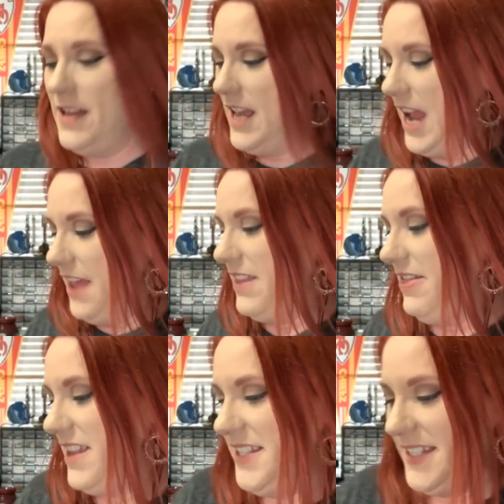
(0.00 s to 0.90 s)
And then
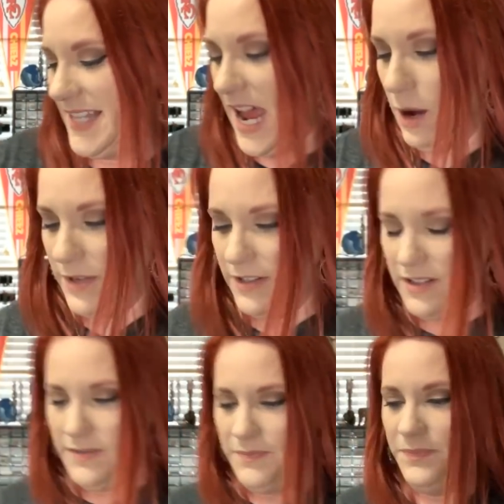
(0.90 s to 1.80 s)
this is Albert.
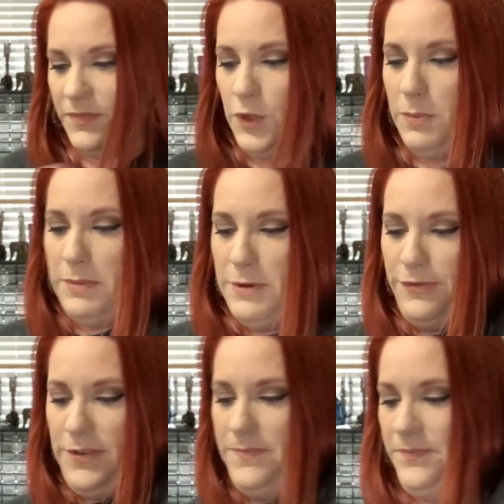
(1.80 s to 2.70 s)
Cooper, move.
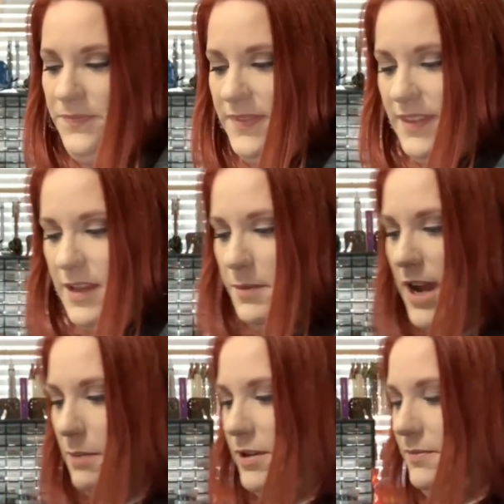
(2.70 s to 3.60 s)
Come here, Albert.